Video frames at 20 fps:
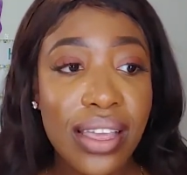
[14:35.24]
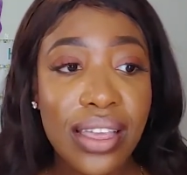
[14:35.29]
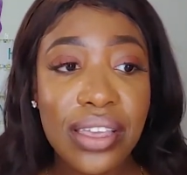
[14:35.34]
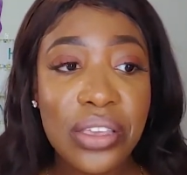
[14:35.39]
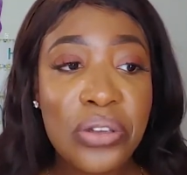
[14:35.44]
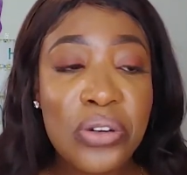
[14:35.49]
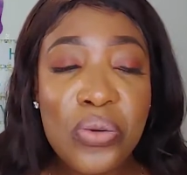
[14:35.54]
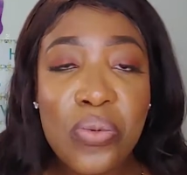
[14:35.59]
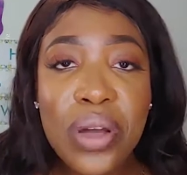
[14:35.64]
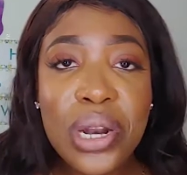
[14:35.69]

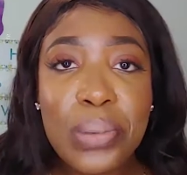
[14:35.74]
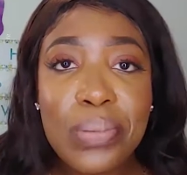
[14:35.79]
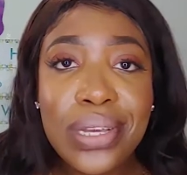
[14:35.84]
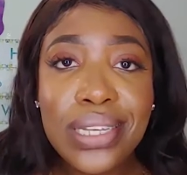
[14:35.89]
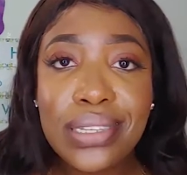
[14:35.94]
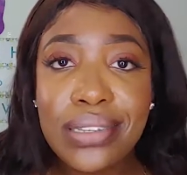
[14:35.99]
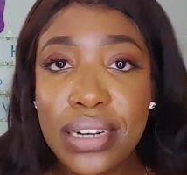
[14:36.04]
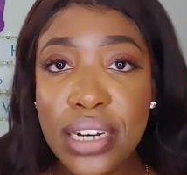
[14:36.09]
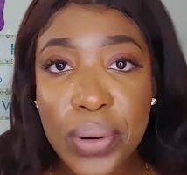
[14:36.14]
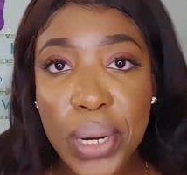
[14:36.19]
You don't want to be
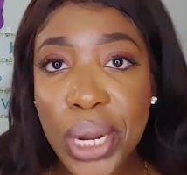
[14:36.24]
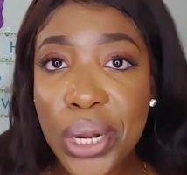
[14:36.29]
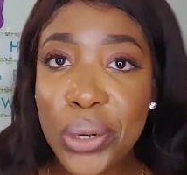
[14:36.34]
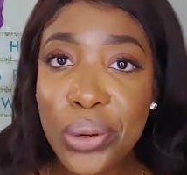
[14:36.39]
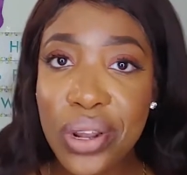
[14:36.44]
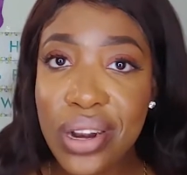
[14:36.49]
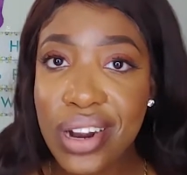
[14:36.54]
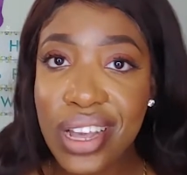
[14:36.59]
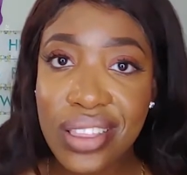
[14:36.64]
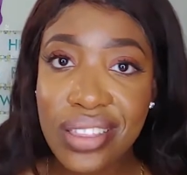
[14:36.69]
sitting around
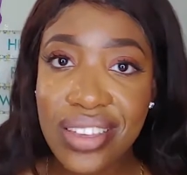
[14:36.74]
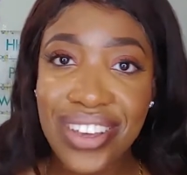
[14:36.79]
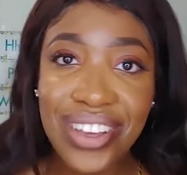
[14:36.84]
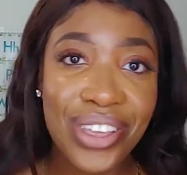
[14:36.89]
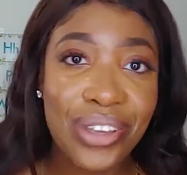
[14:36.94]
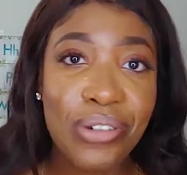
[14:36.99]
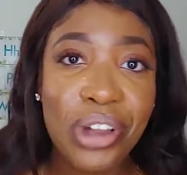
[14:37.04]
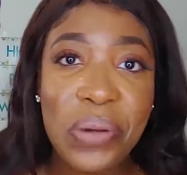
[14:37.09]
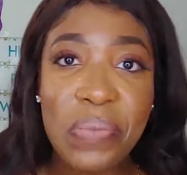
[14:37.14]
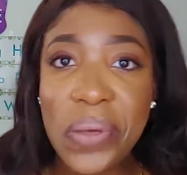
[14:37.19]
doing nothing.
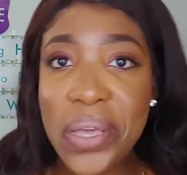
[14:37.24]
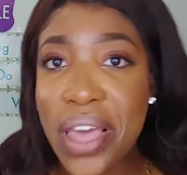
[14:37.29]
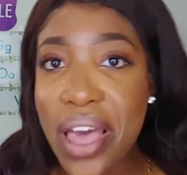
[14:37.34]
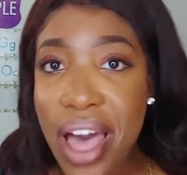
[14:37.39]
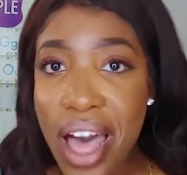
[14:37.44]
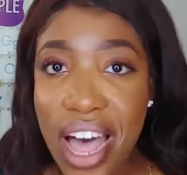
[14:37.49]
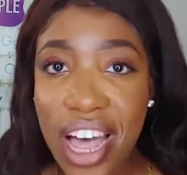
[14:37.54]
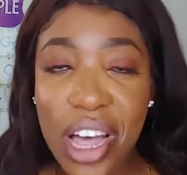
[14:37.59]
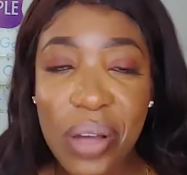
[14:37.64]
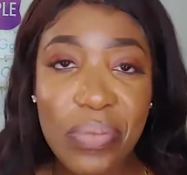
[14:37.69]
You want to be
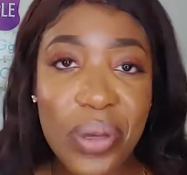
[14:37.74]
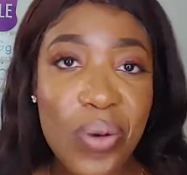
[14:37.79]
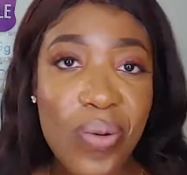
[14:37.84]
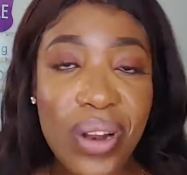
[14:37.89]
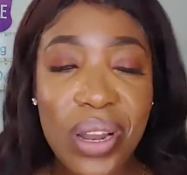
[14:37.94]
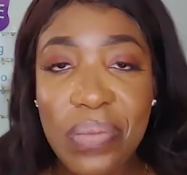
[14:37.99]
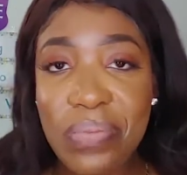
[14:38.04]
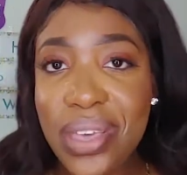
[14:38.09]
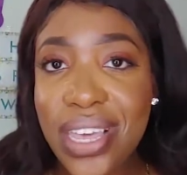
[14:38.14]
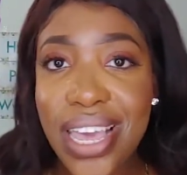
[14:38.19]
up, you
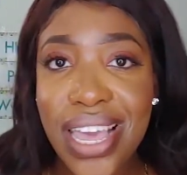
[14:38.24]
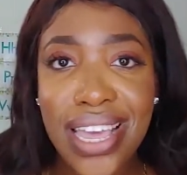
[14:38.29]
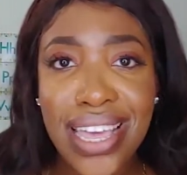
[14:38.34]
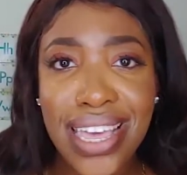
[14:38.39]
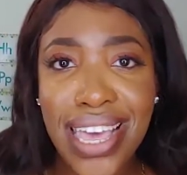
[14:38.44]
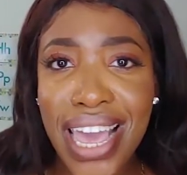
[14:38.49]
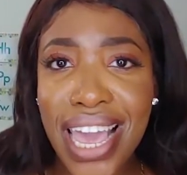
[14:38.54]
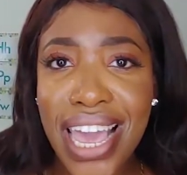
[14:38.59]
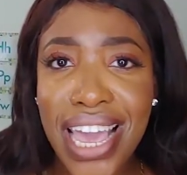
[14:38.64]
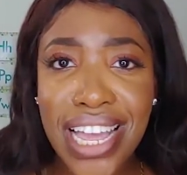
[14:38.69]
want to be
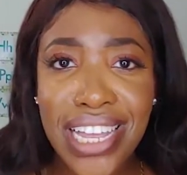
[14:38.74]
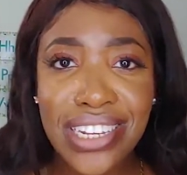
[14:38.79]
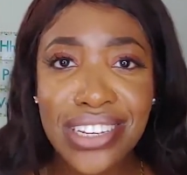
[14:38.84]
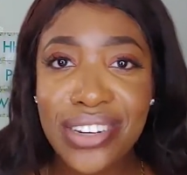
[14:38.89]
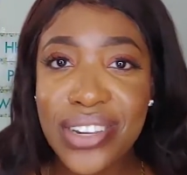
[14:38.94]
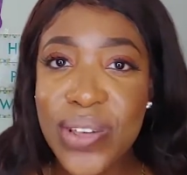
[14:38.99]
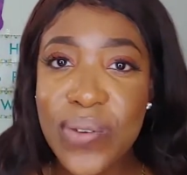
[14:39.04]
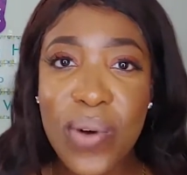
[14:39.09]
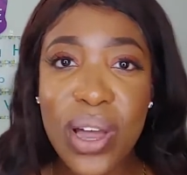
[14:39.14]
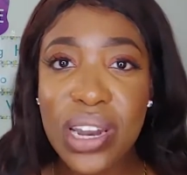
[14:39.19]
engaged,
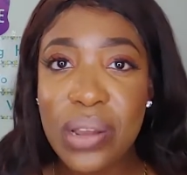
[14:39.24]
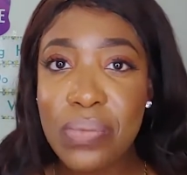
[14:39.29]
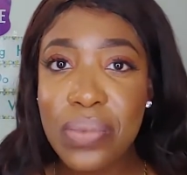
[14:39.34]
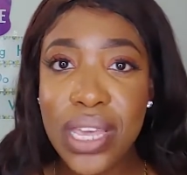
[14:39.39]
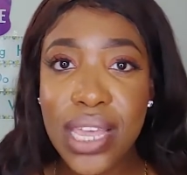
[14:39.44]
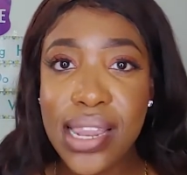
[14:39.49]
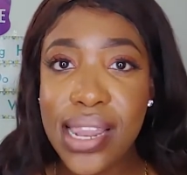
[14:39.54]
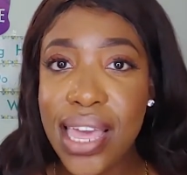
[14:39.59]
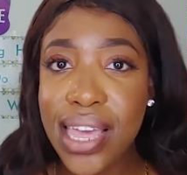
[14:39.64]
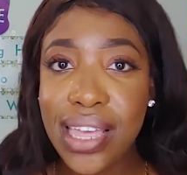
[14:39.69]
you want to
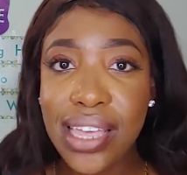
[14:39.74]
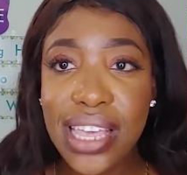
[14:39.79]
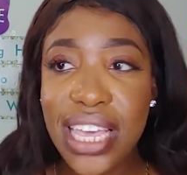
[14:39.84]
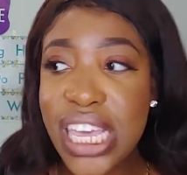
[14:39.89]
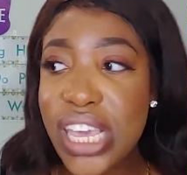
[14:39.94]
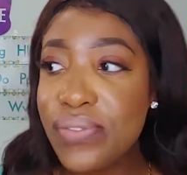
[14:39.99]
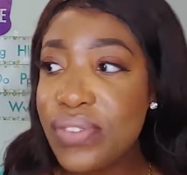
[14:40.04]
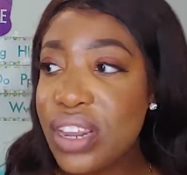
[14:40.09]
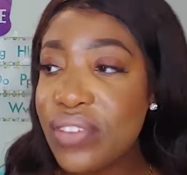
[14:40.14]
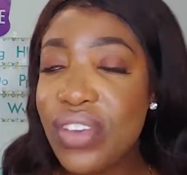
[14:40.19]
be like,
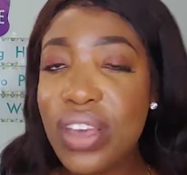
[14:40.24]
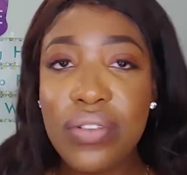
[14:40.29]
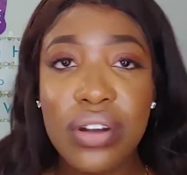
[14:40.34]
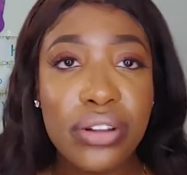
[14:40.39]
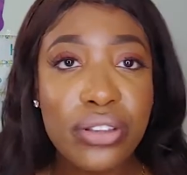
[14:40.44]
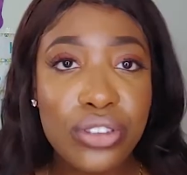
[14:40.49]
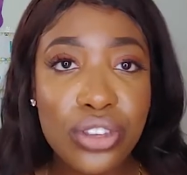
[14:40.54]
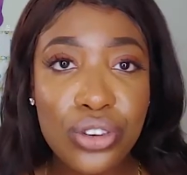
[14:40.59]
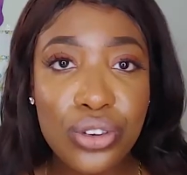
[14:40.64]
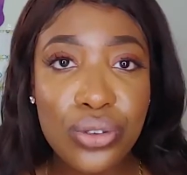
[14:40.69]
even if you have
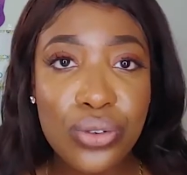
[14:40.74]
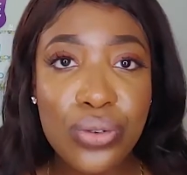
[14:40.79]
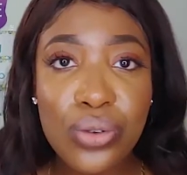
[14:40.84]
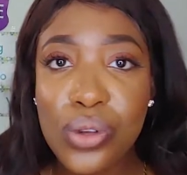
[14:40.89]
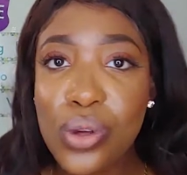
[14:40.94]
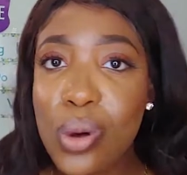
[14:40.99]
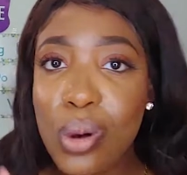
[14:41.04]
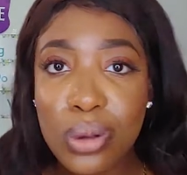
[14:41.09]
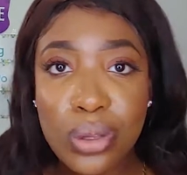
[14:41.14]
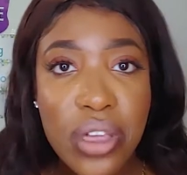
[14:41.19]
nothing to do,
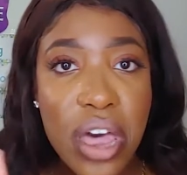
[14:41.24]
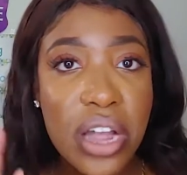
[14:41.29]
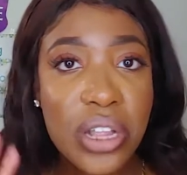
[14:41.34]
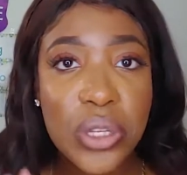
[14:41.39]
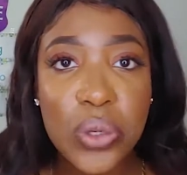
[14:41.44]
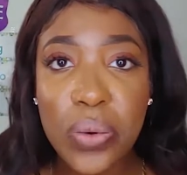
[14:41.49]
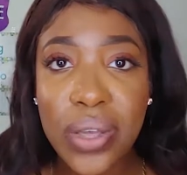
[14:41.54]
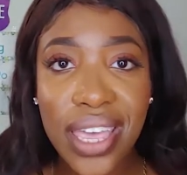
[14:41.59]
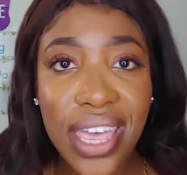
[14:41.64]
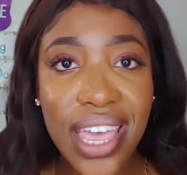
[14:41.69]
go talk
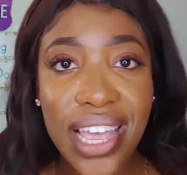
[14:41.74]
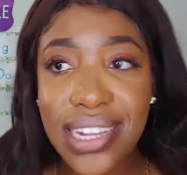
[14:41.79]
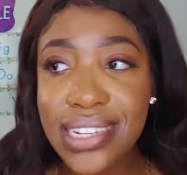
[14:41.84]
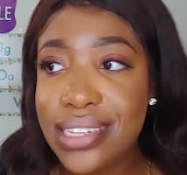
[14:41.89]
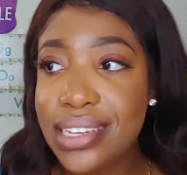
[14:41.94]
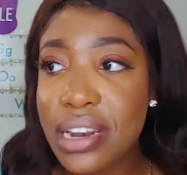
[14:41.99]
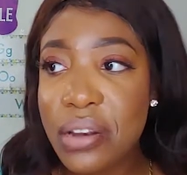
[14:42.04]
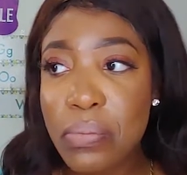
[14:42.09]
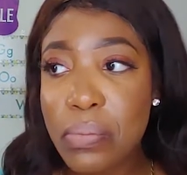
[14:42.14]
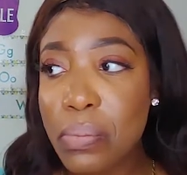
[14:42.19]
to a kid
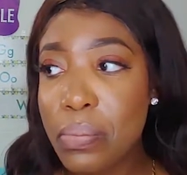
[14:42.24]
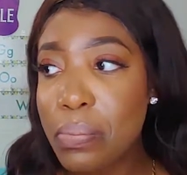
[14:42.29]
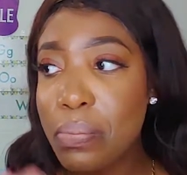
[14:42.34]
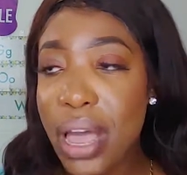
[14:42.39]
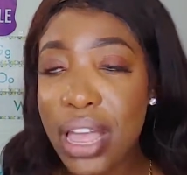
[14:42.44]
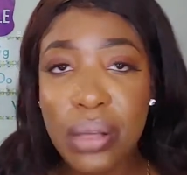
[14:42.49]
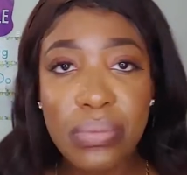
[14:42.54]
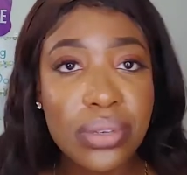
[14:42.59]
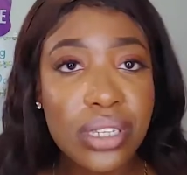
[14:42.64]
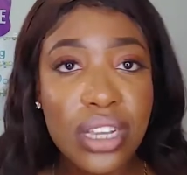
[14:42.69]
sitting
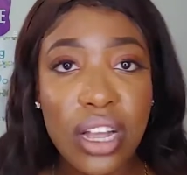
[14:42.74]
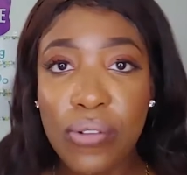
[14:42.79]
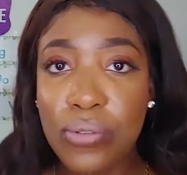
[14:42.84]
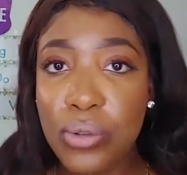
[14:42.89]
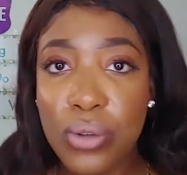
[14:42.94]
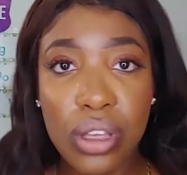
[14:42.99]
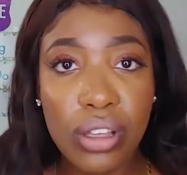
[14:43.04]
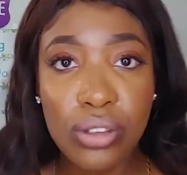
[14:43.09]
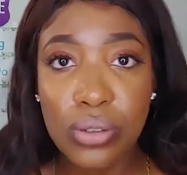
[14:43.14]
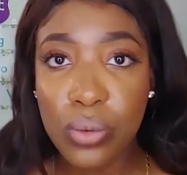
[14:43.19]
by himself
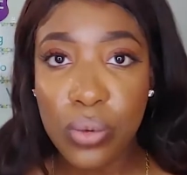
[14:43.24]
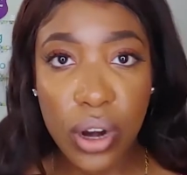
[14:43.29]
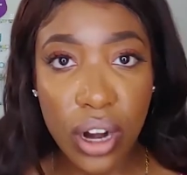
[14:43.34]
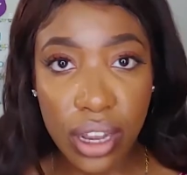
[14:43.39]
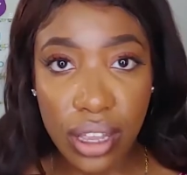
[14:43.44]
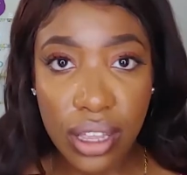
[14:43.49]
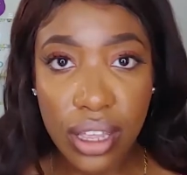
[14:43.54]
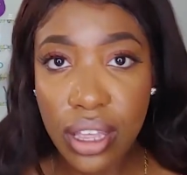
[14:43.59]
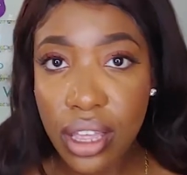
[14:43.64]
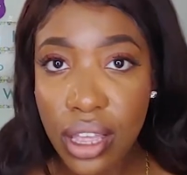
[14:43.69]
doing his work.